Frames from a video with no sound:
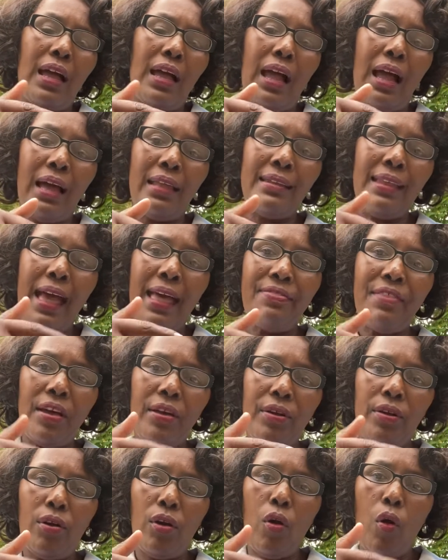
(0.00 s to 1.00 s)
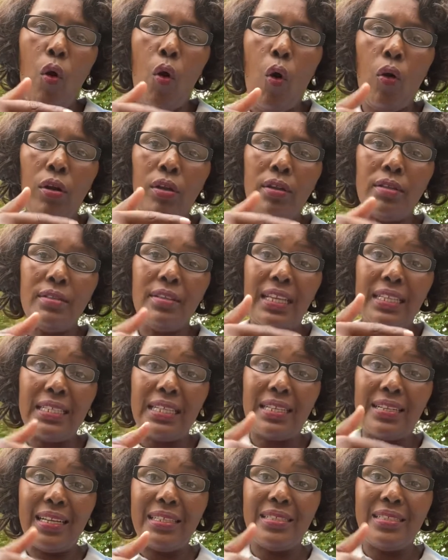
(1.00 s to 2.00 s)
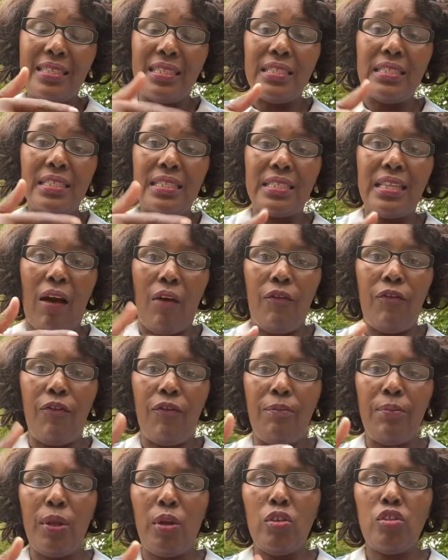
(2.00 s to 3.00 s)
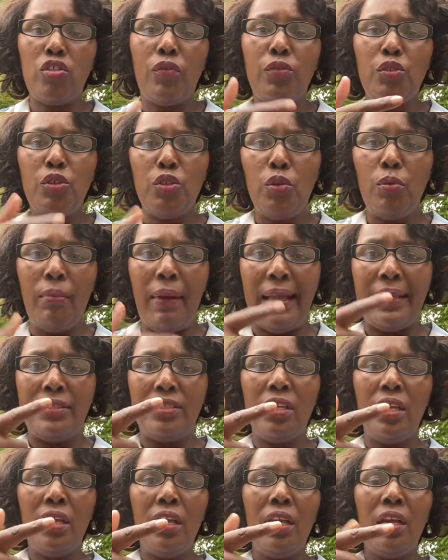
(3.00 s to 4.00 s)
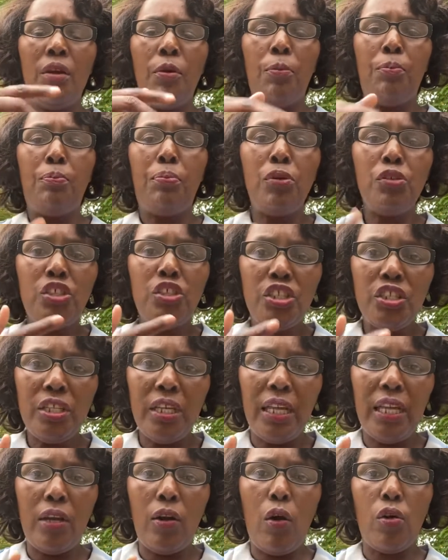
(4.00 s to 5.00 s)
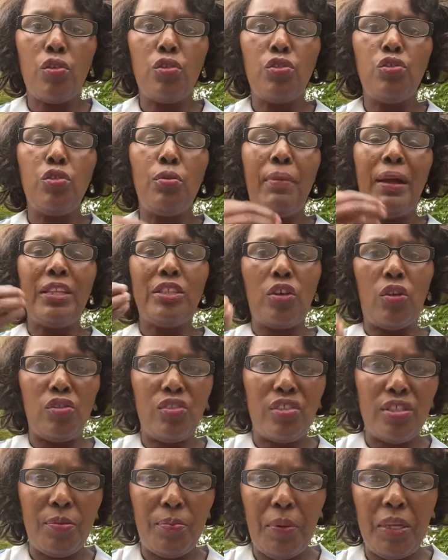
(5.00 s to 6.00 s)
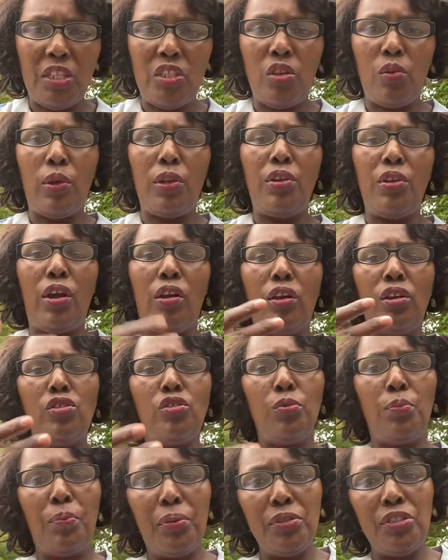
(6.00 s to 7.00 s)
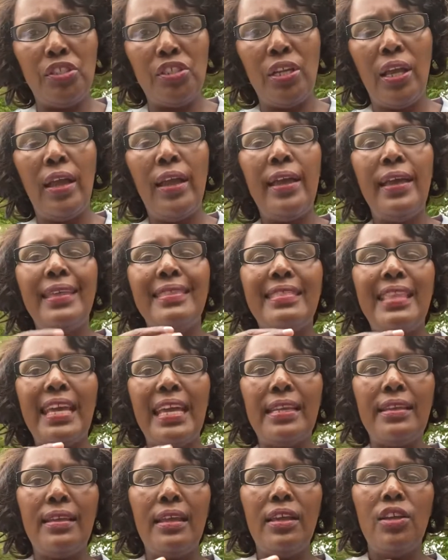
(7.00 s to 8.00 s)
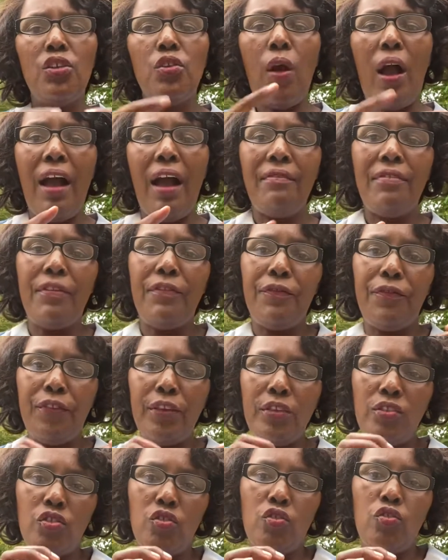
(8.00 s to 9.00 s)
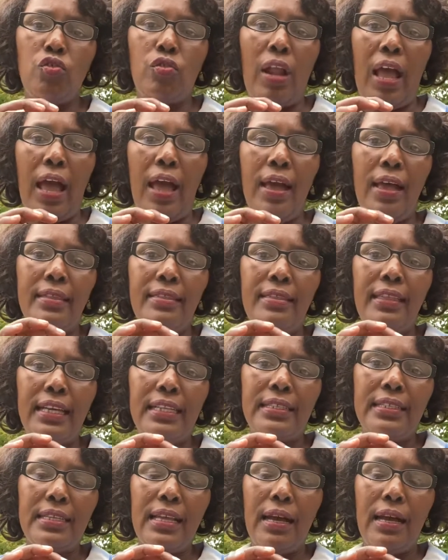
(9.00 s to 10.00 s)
another hole that creates itself because of too much pushing or too much constipation. When you're going to push, then you have a fistula that